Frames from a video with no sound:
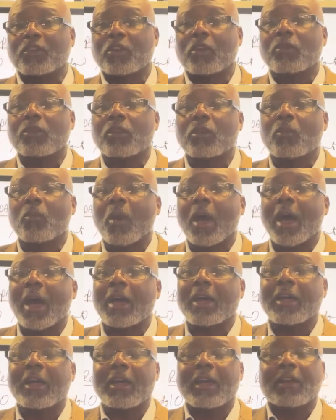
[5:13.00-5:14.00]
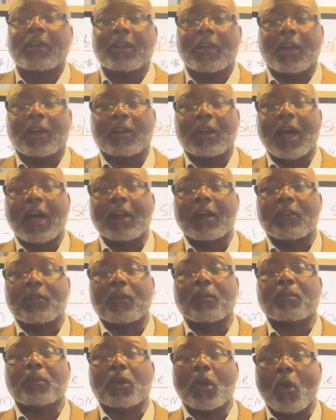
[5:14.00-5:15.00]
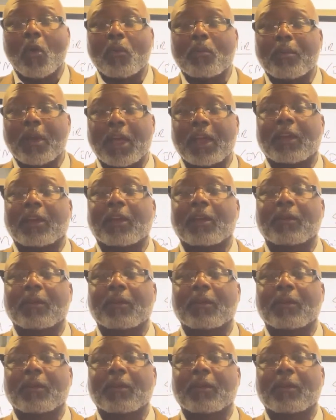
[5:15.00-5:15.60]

you why a lot of them don't make it.